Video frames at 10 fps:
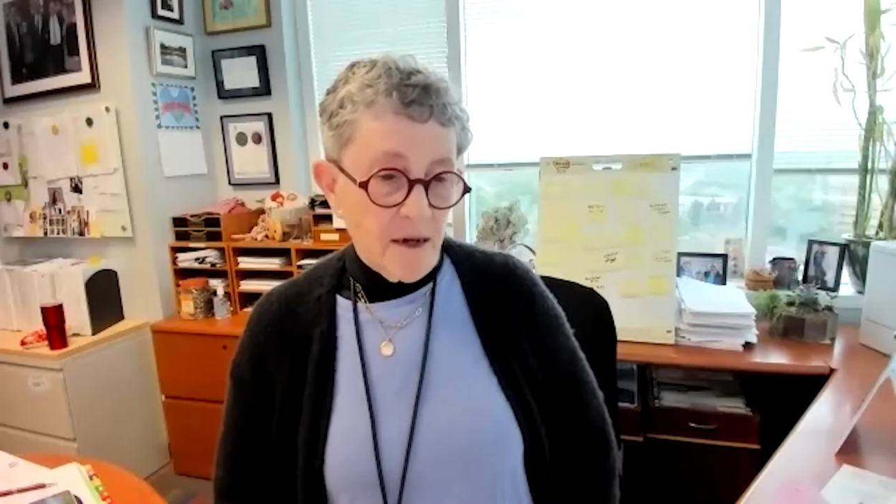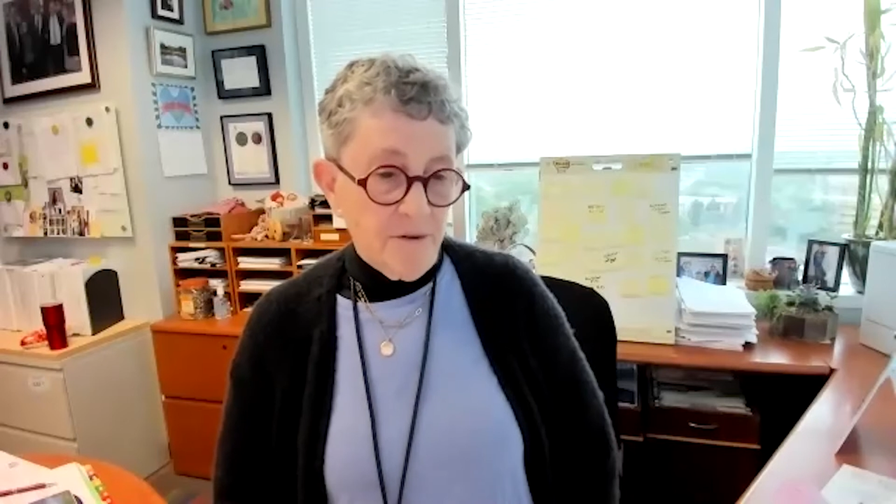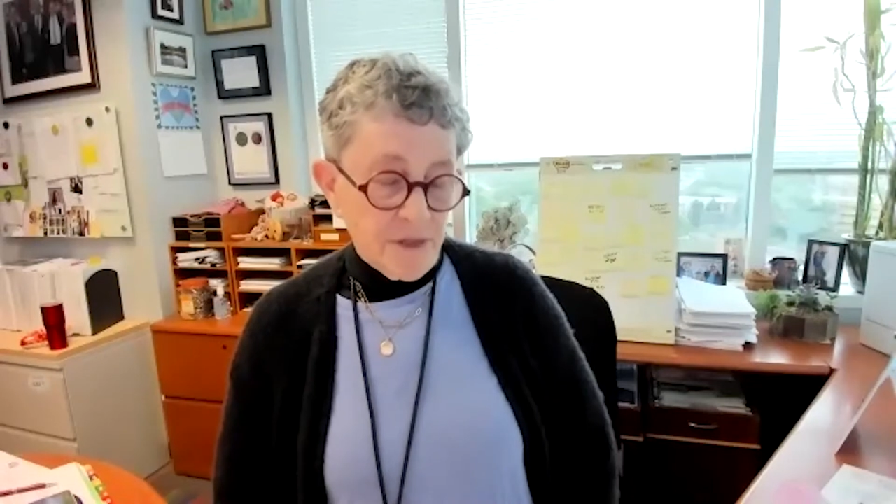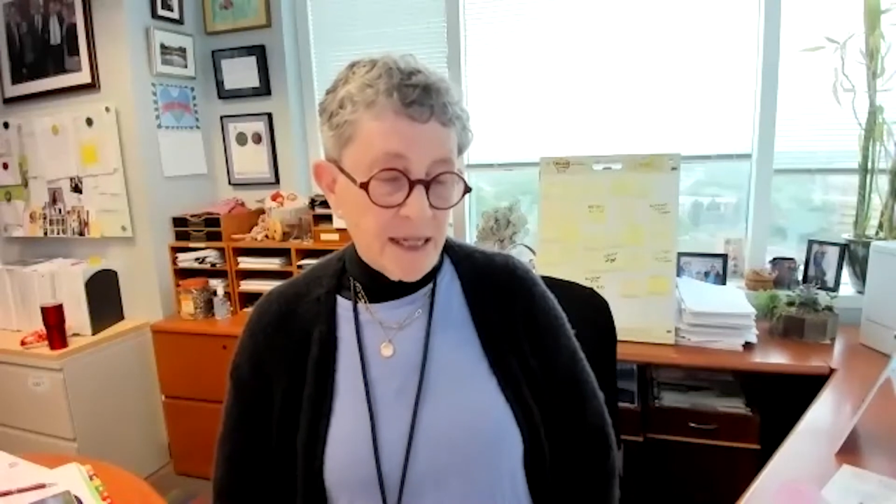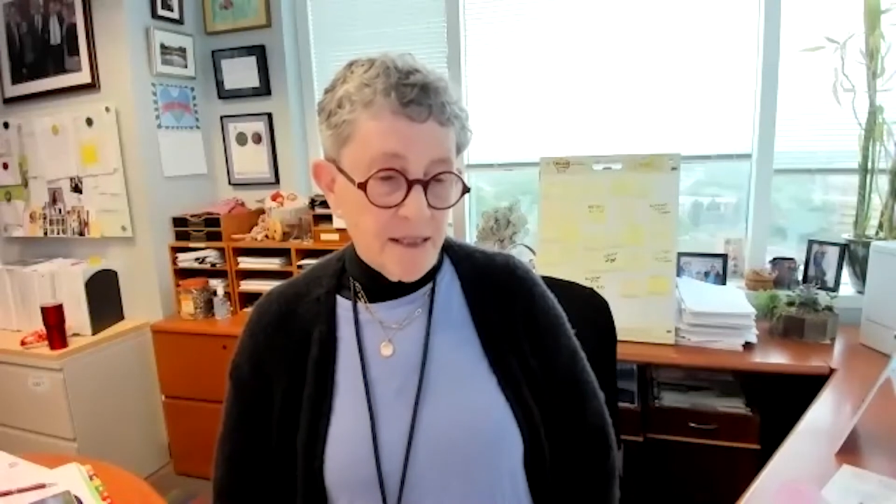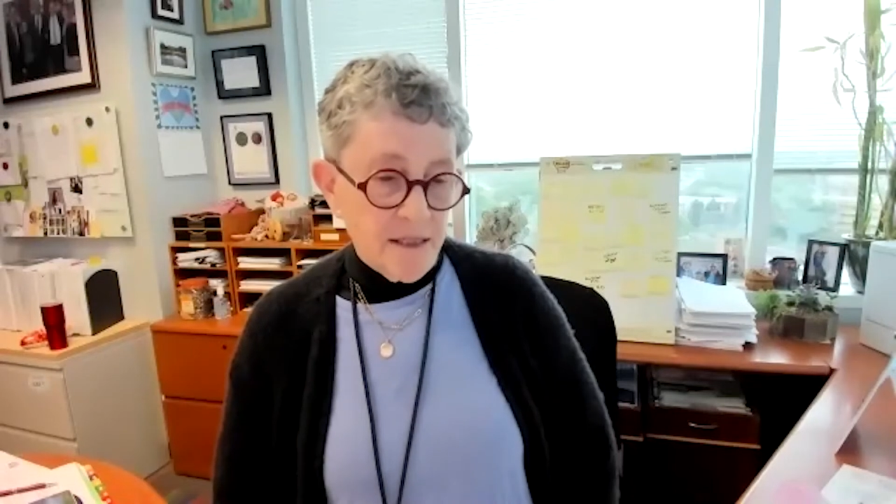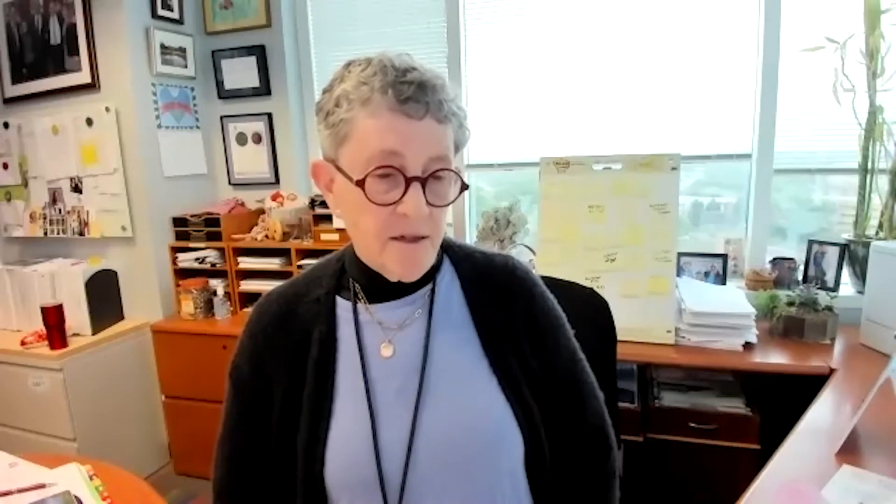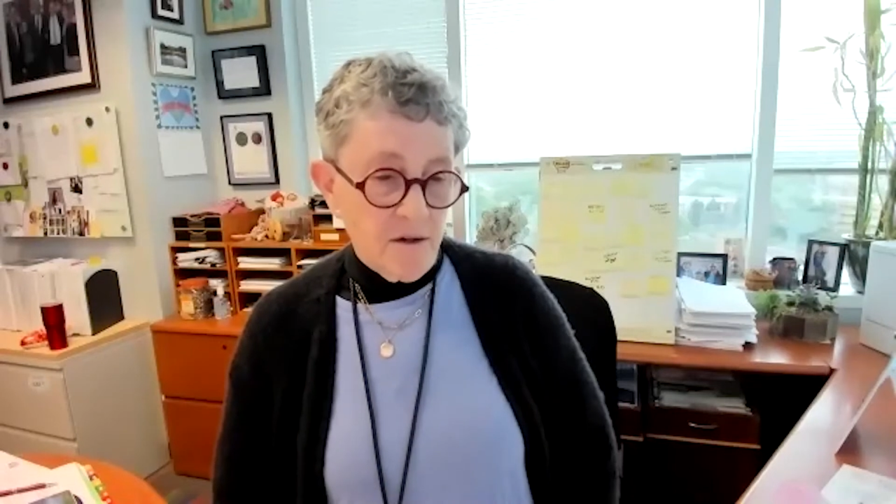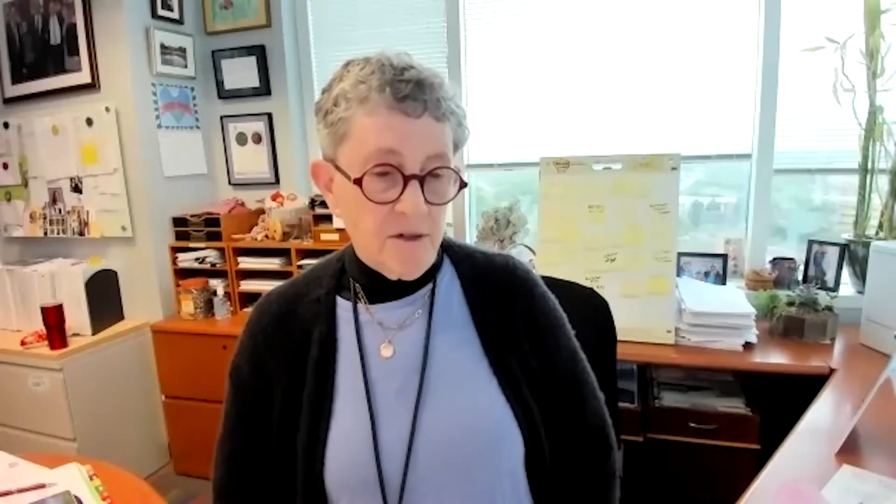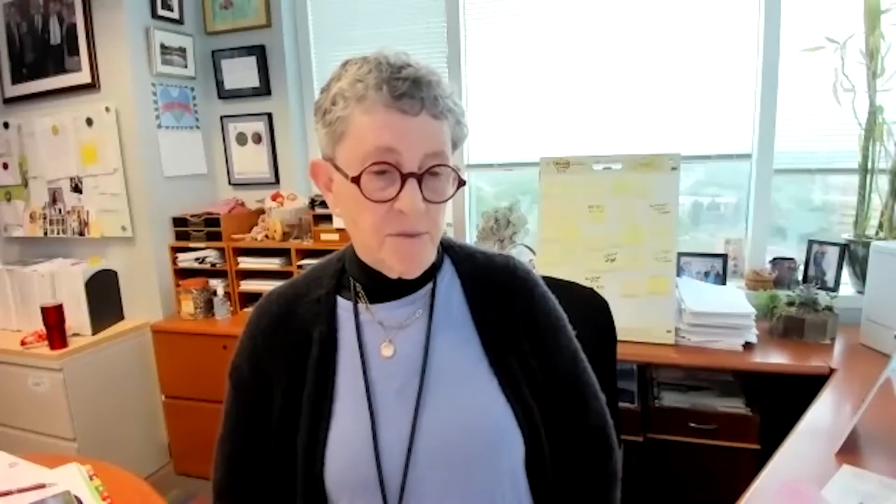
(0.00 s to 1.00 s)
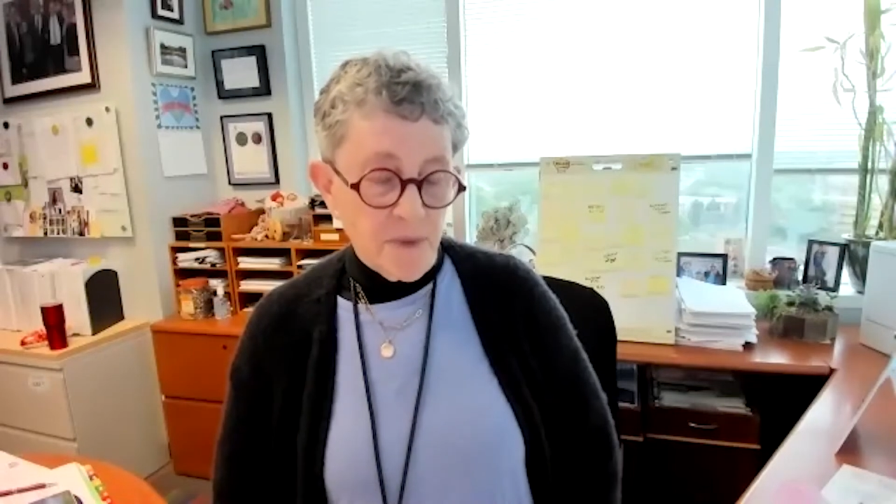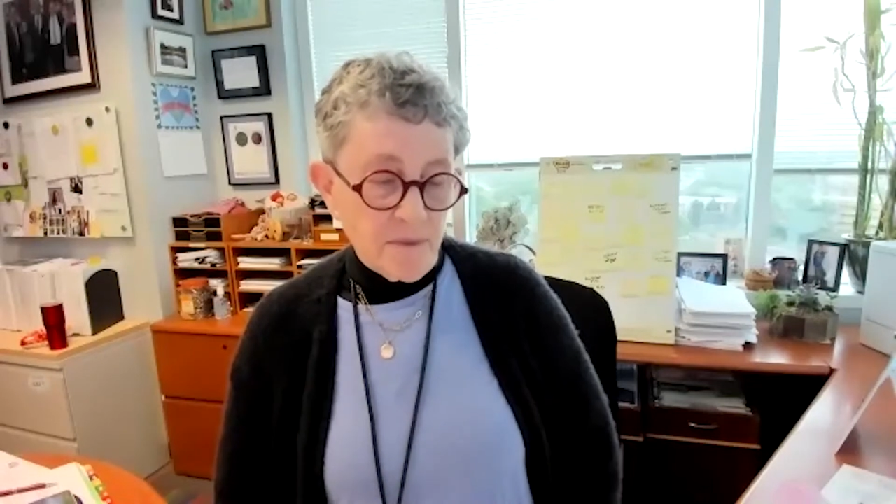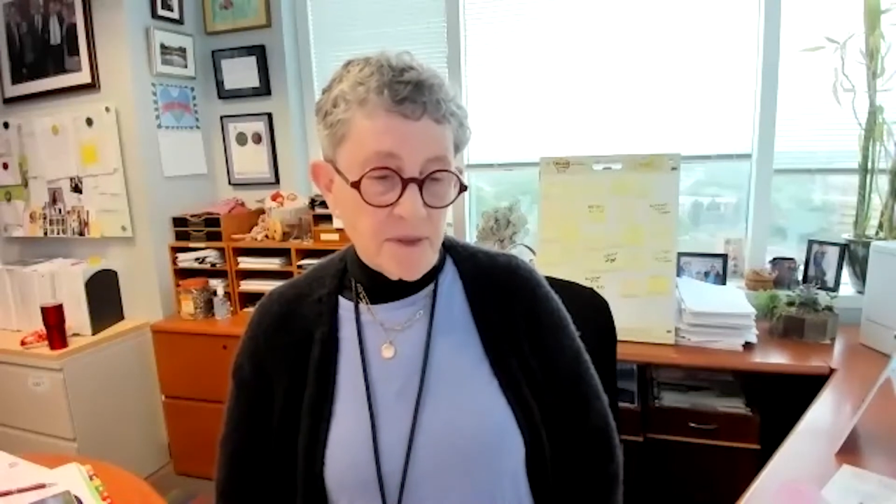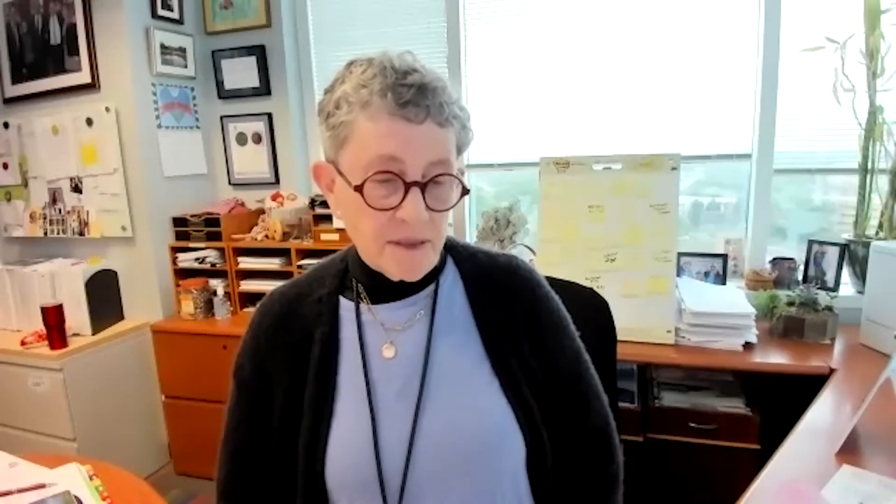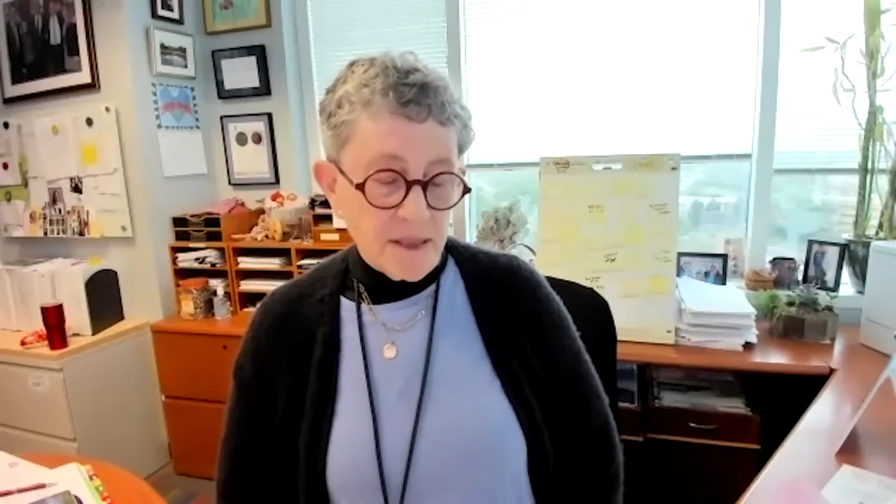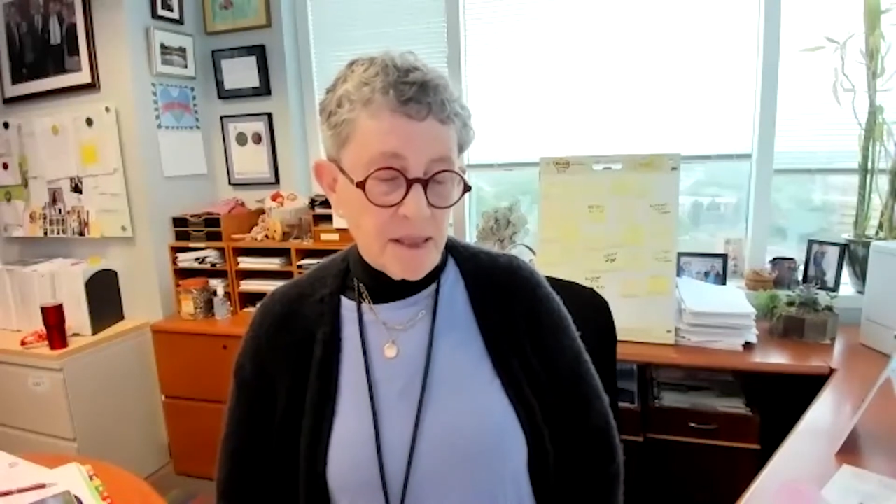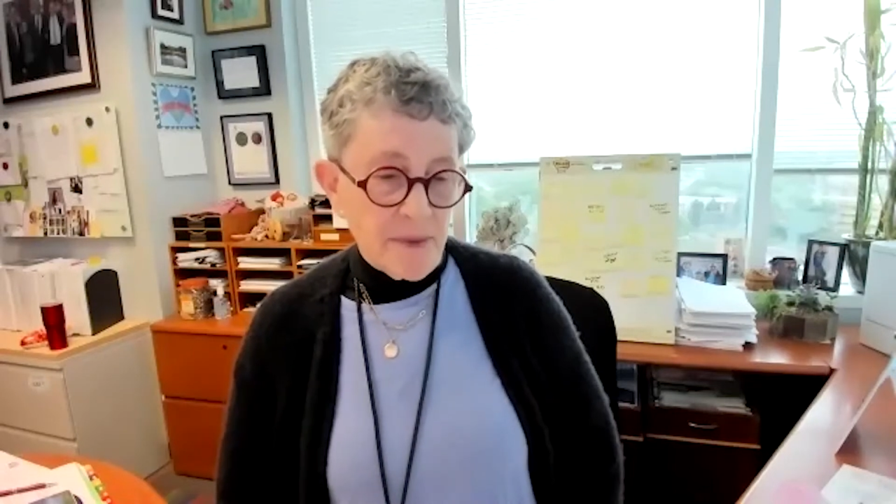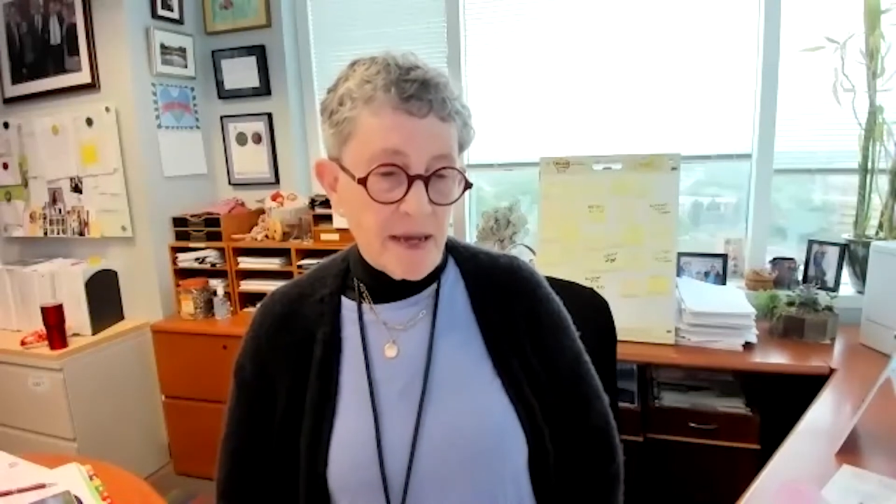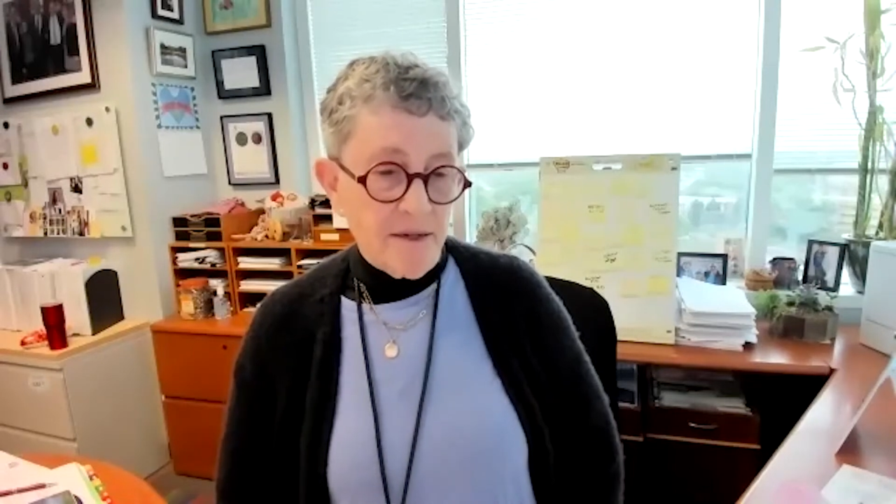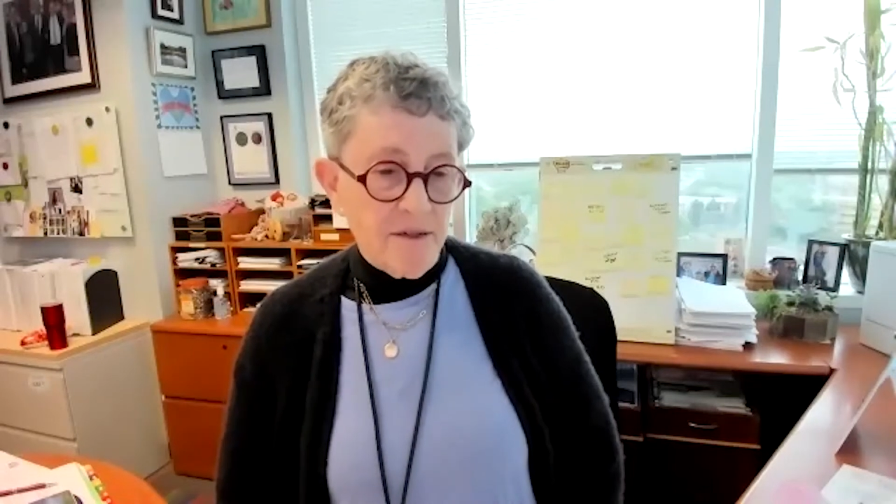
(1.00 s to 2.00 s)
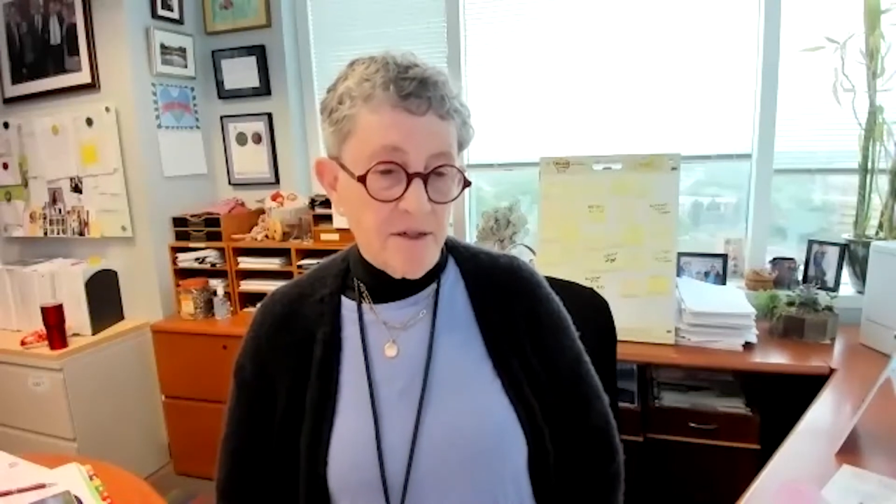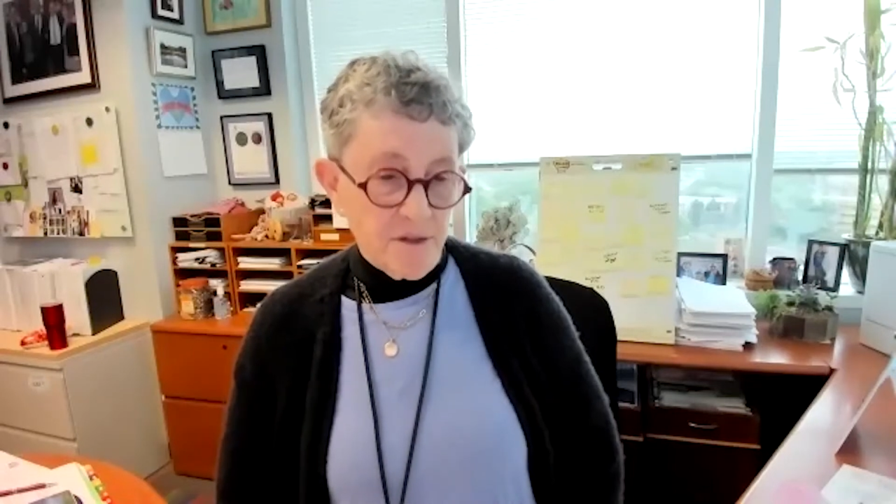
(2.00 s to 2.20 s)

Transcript: unrelated donor publicly banked